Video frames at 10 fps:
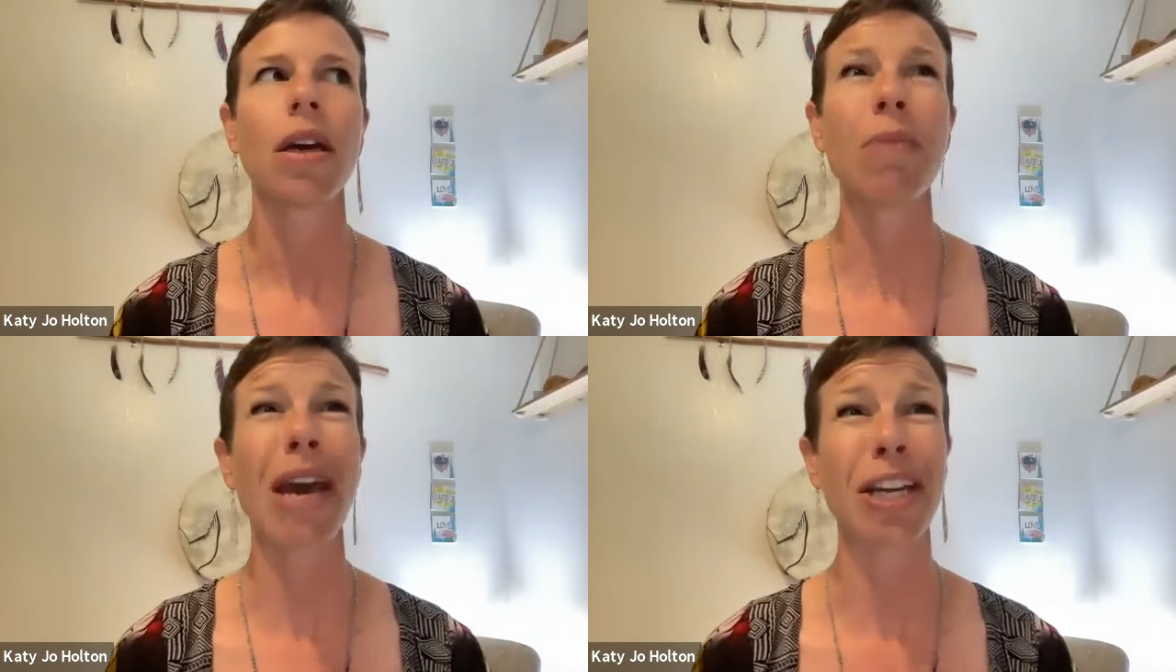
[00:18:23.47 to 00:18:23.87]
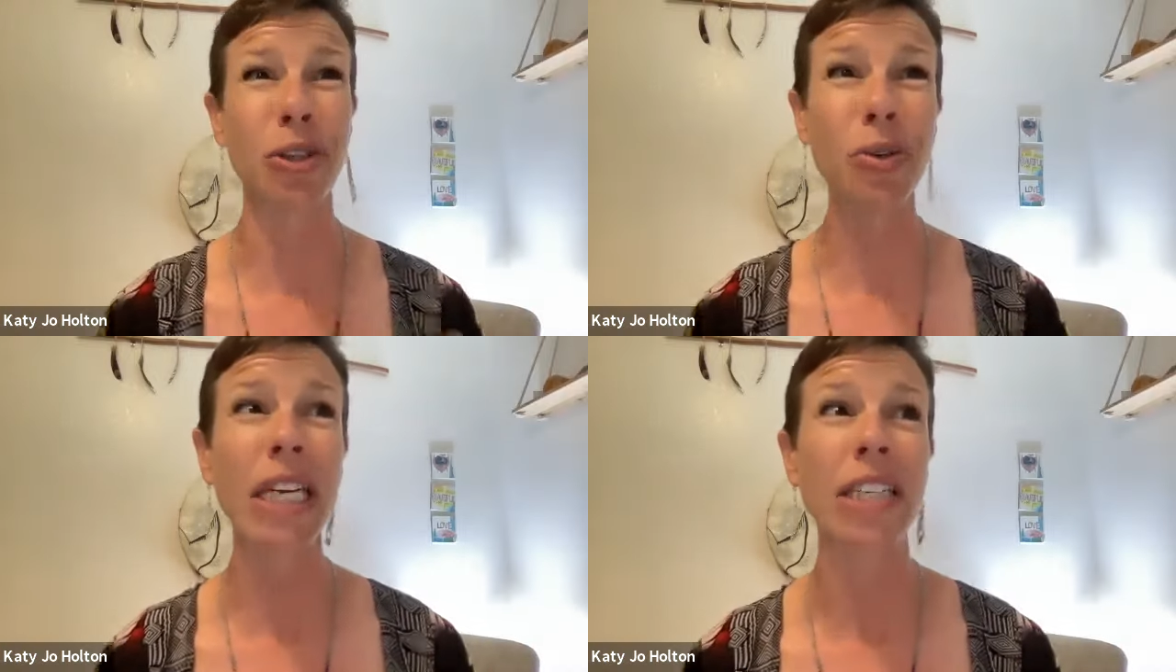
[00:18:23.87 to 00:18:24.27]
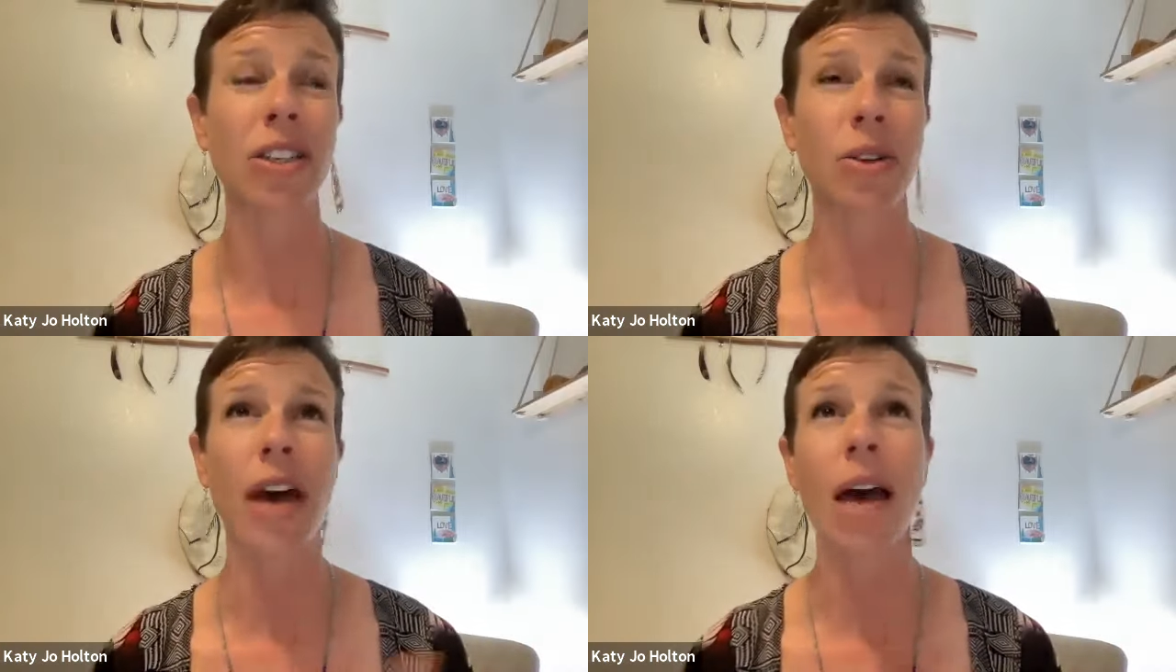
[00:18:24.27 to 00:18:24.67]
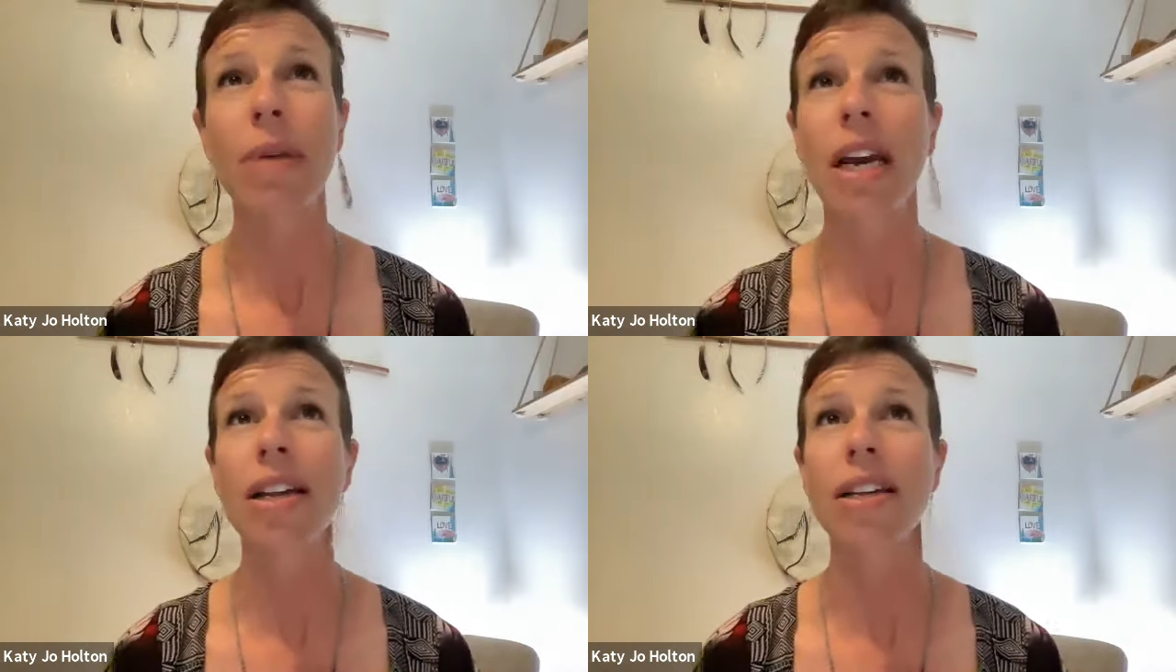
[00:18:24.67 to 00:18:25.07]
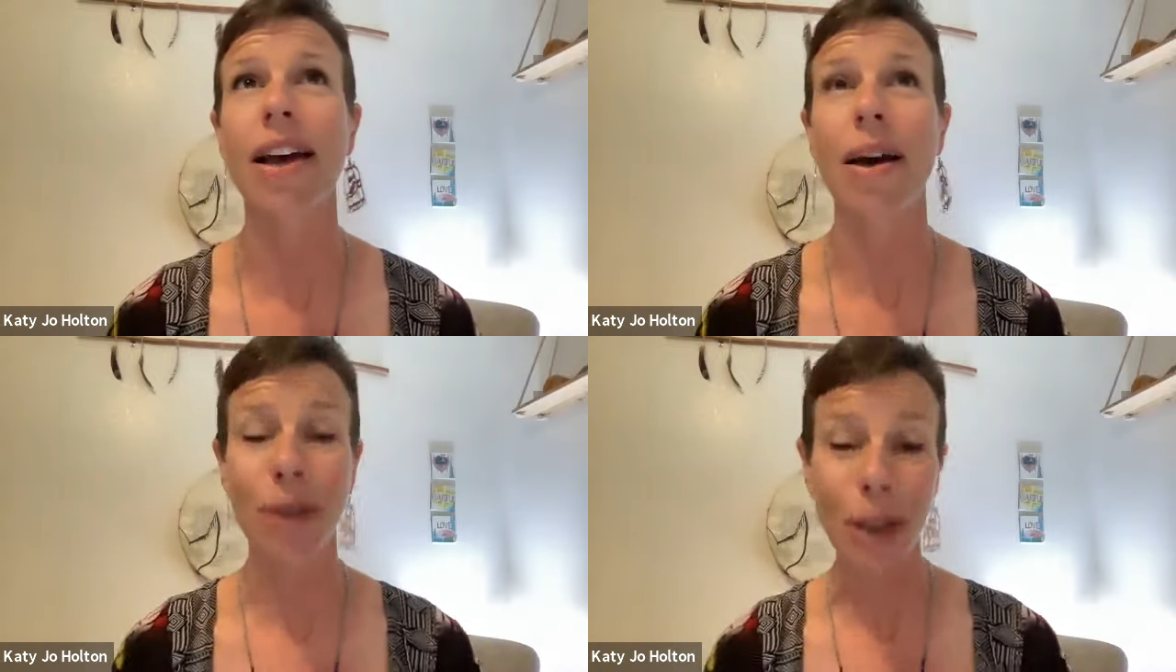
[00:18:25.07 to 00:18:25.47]
maybe I do need to do that
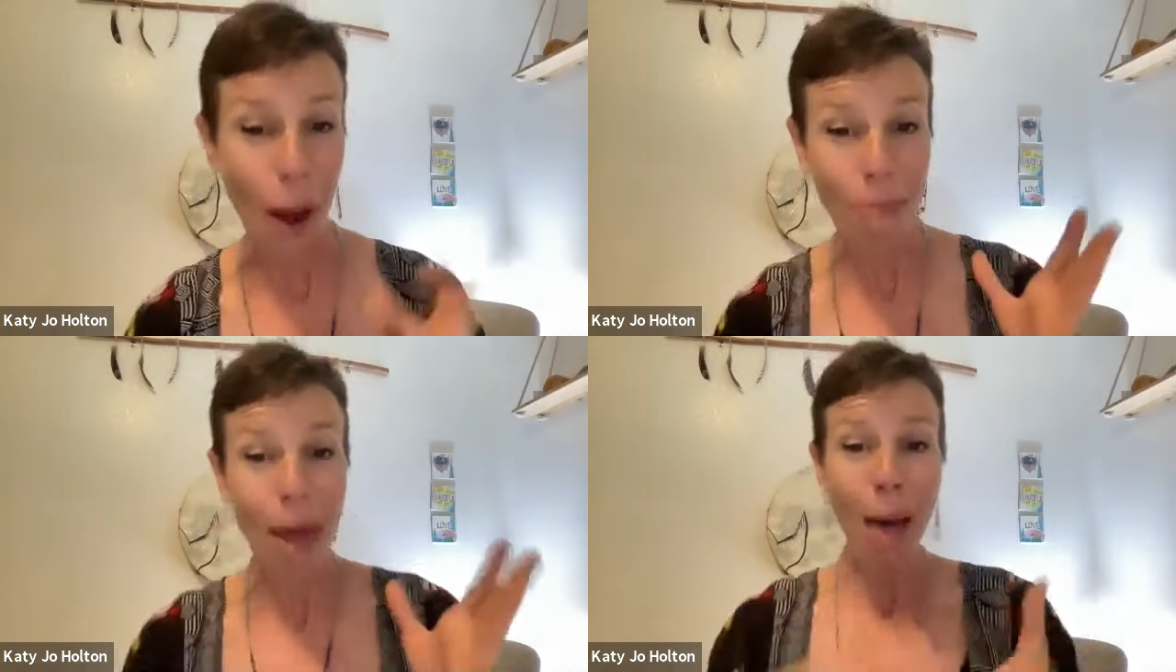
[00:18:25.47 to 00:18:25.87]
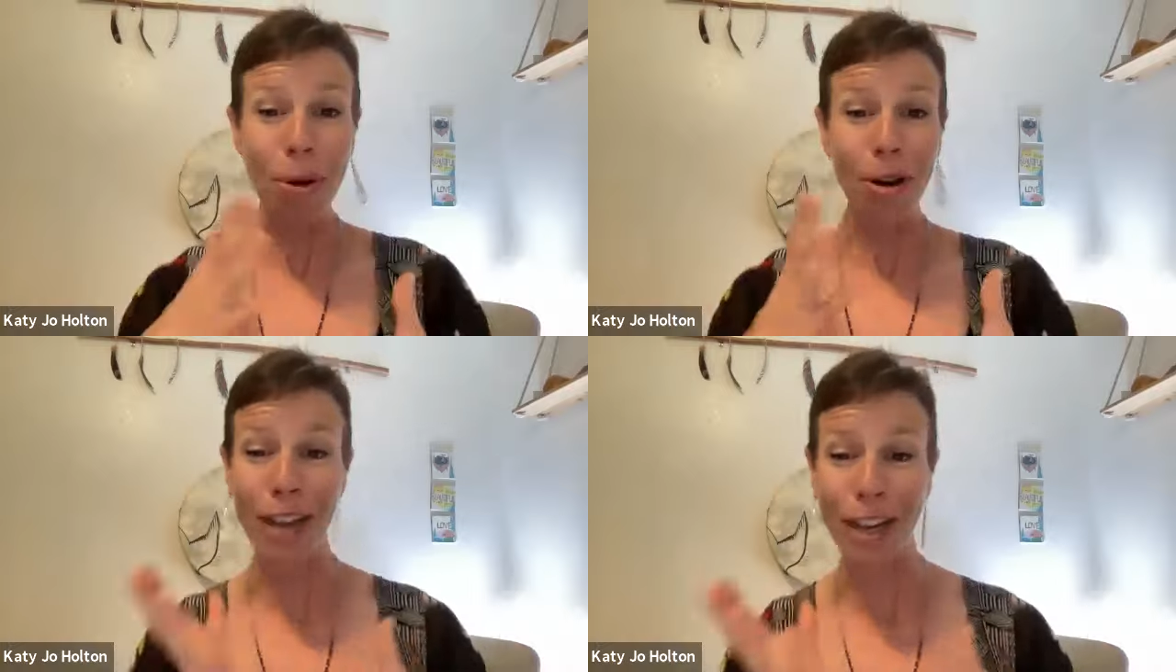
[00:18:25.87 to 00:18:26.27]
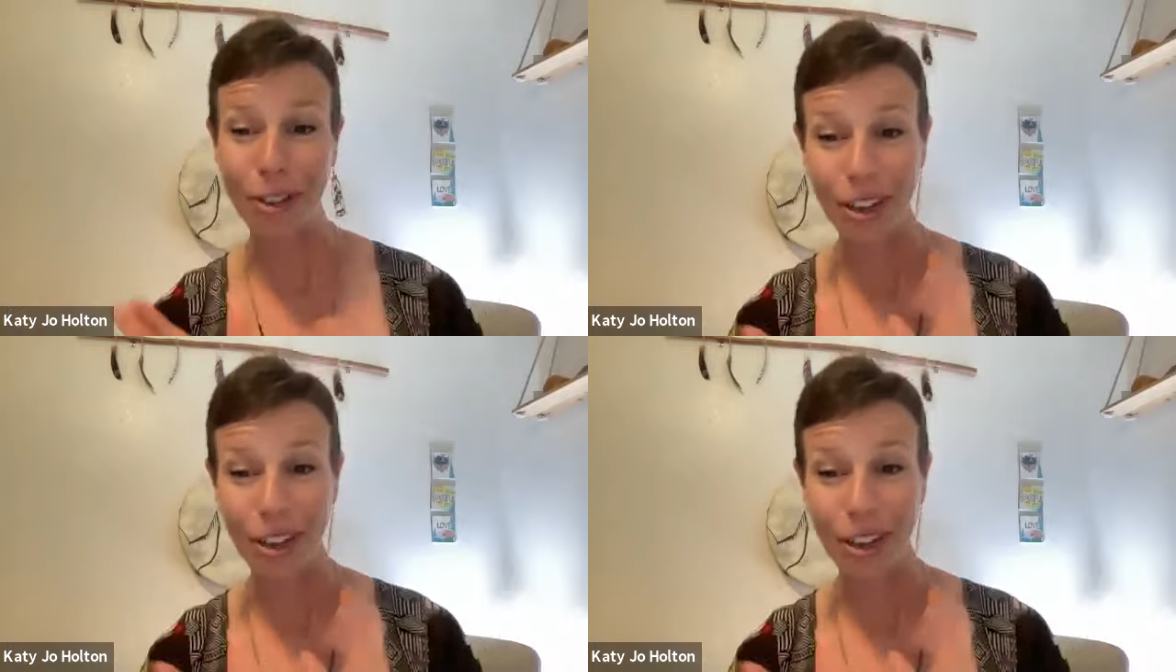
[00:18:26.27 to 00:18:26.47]
because I'm, you know, I'm not perfect.